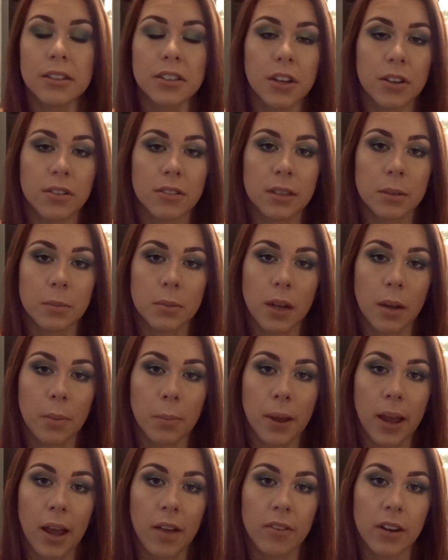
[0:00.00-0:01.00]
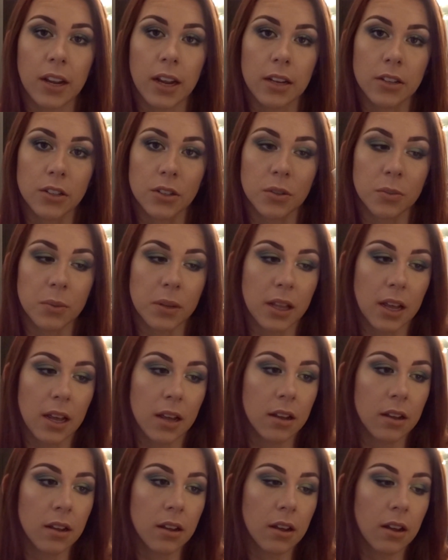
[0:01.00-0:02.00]
Don't seem to be having issues with
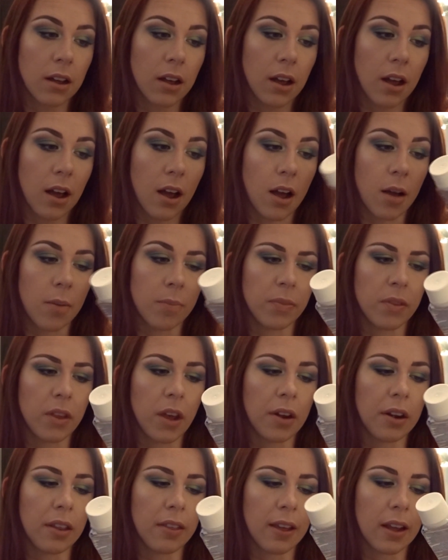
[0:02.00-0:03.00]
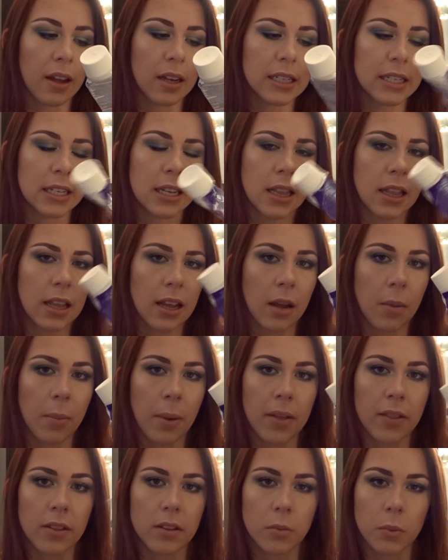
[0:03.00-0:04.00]
it. The only thing I did think
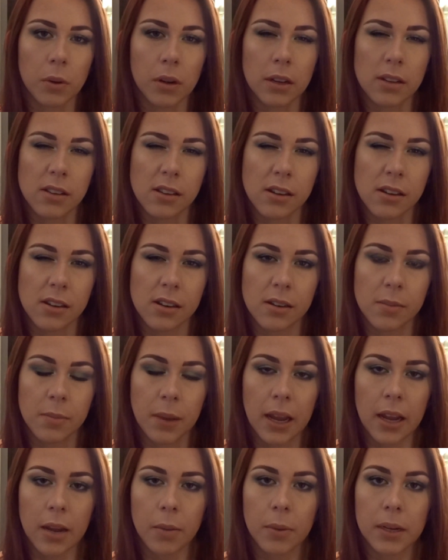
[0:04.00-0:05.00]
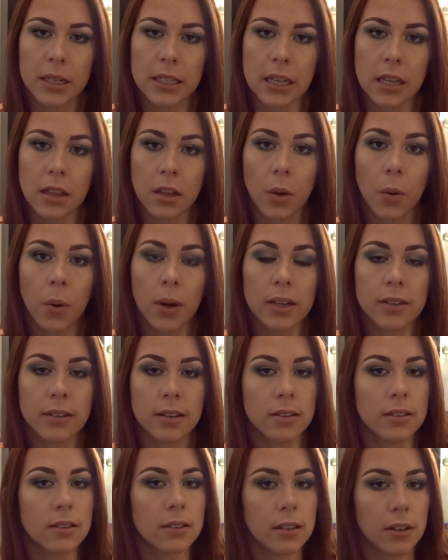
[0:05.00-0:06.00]
about this one is it did make my teeth quite
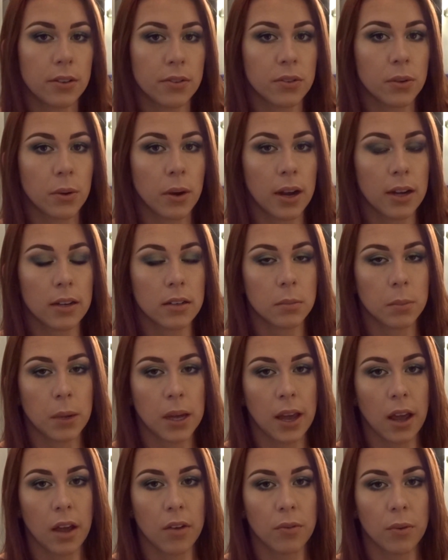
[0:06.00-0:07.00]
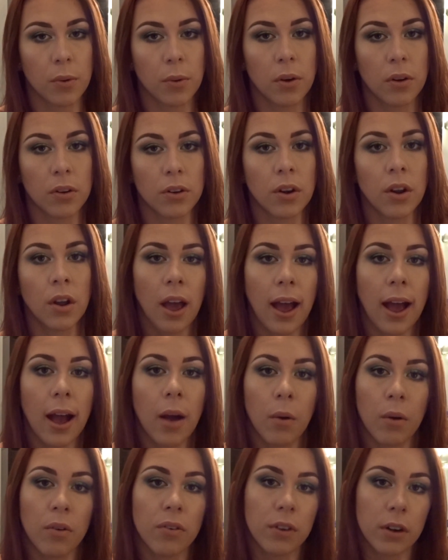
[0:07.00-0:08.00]
sensitive, so I had to be careful on
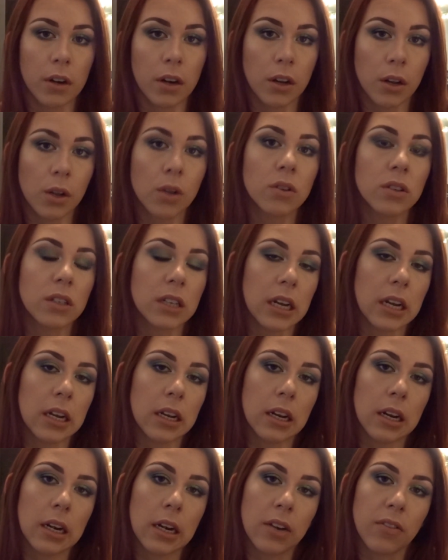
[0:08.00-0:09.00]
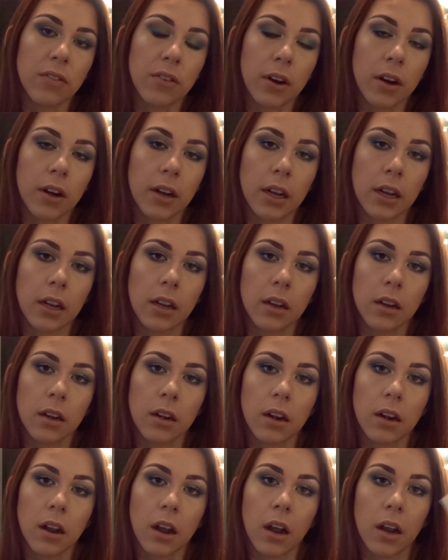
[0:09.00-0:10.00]
how often I used it and if I
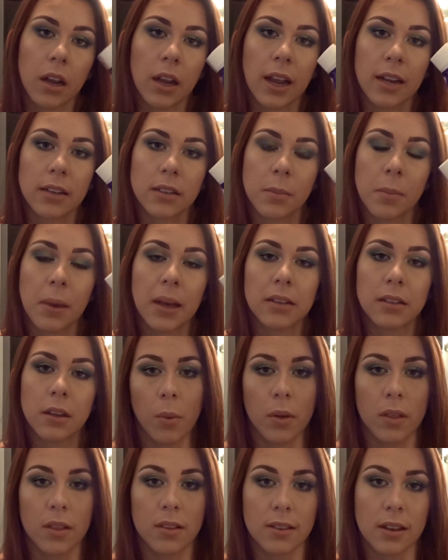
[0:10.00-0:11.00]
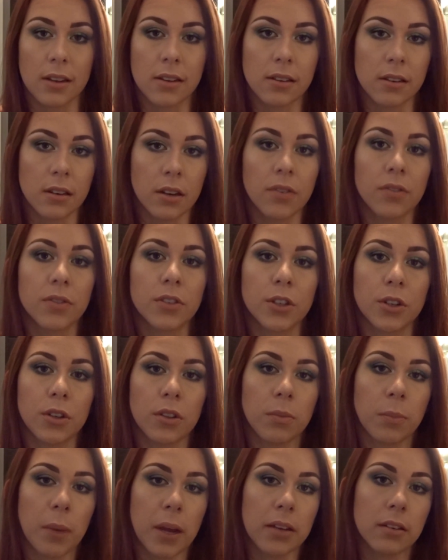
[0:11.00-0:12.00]
had to mix it with a sensitive
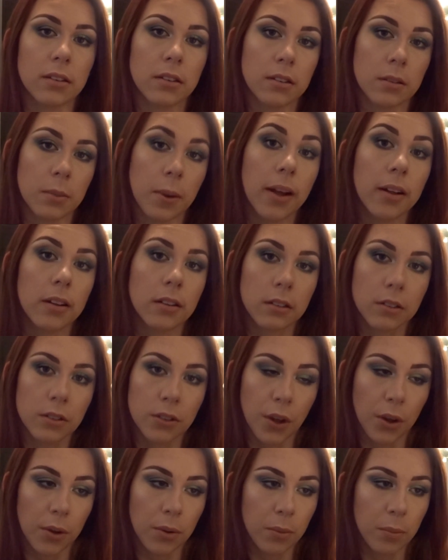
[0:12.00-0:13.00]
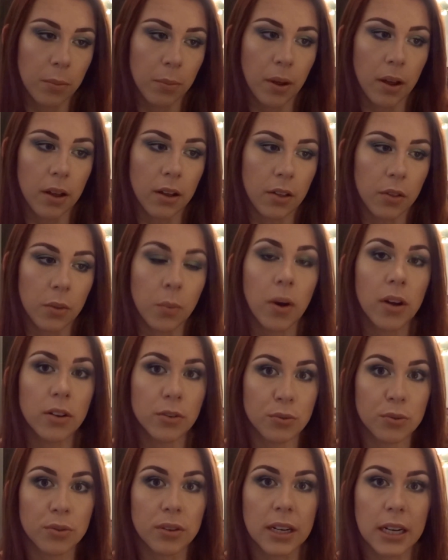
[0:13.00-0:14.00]
toothpaste as well. So, but
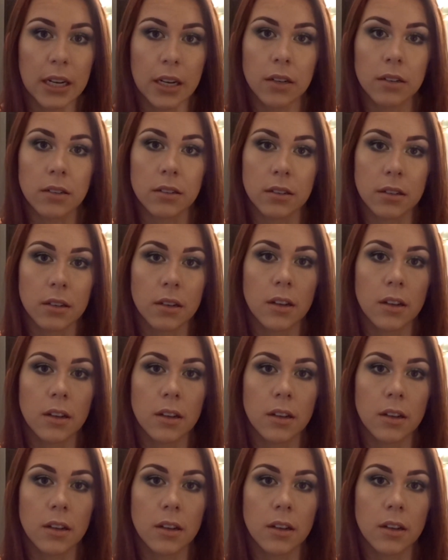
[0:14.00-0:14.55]
otherwise we're really good.